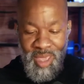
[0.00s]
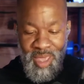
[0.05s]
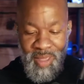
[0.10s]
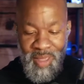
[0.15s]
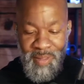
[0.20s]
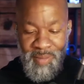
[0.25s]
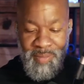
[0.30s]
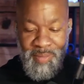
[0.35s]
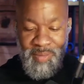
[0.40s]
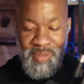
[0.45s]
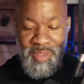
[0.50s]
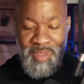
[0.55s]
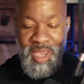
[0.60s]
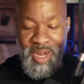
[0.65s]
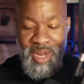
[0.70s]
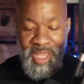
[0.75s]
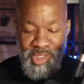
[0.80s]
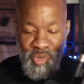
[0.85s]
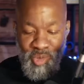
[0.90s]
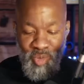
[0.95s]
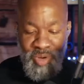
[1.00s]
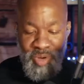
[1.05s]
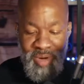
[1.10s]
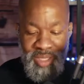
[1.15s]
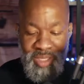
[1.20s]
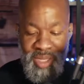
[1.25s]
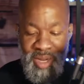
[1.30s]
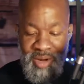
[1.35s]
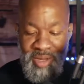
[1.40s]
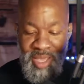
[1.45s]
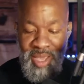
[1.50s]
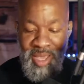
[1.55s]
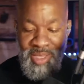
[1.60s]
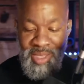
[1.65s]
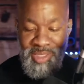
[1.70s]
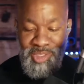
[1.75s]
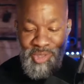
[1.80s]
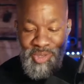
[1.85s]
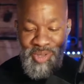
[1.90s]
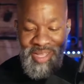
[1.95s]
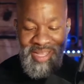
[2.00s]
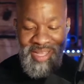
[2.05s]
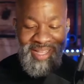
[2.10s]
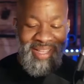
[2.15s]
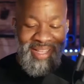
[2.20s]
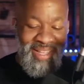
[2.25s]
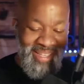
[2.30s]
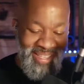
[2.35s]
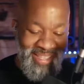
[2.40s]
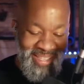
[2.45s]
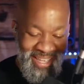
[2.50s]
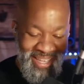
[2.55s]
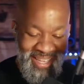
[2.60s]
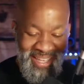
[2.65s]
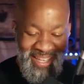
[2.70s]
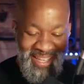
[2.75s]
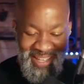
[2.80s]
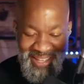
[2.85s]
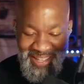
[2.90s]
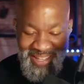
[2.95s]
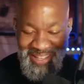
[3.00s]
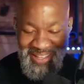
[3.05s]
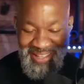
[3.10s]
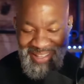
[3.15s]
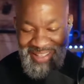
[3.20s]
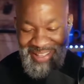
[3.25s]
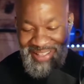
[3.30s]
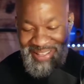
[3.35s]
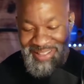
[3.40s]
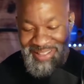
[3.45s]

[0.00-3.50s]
Yeah, that's the one right there. Yeah, so you. Yeah.